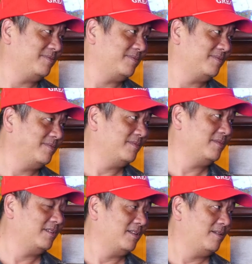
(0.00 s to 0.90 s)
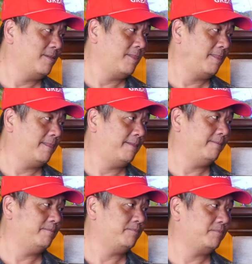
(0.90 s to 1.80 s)

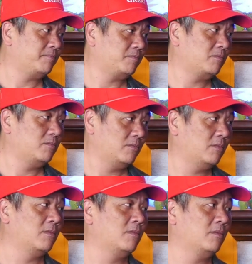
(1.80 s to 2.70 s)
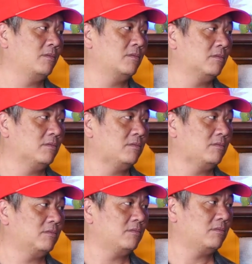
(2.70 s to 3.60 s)

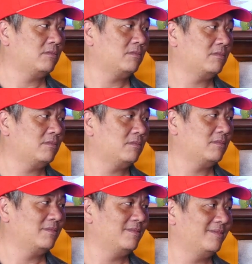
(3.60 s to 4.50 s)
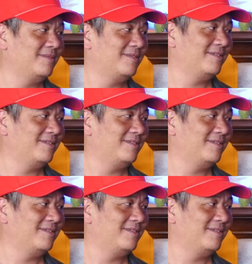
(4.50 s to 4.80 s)
This person isn't speaking.